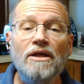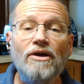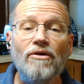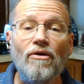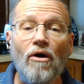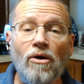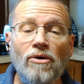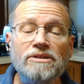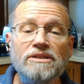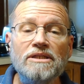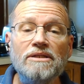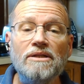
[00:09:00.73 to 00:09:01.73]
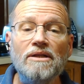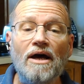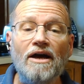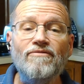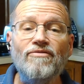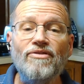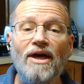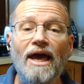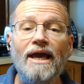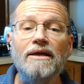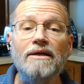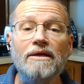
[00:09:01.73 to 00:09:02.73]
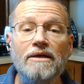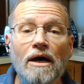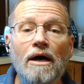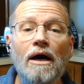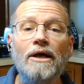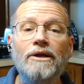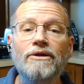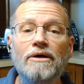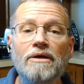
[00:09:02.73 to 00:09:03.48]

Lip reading: They're all still alive. Thank God.